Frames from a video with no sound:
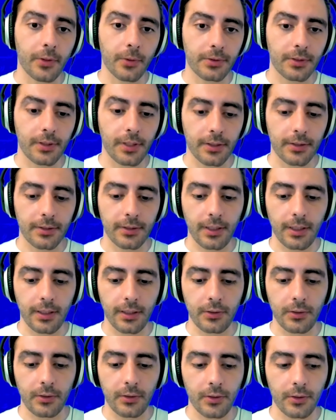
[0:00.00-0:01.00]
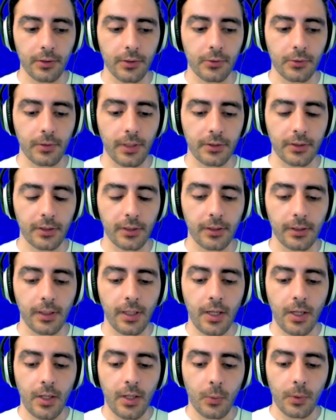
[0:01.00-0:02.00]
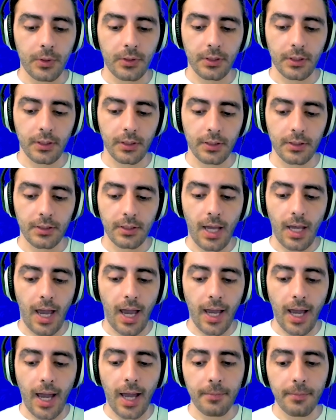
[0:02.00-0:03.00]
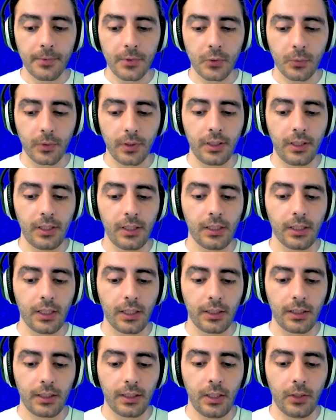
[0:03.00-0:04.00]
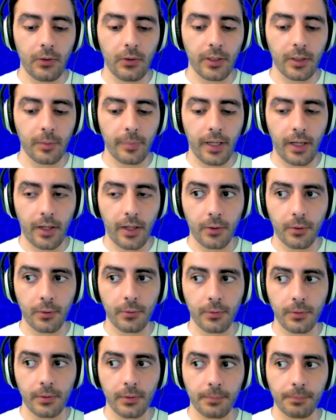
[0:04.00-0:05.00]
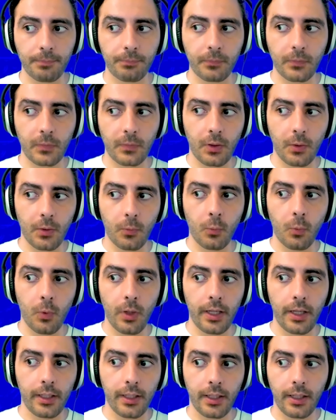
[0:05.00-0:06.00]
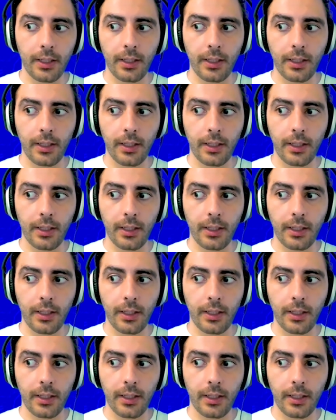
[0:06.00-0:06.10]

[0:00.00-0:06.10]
notes this uh, to your discretion, which is I, I'm just really keen on hearing about what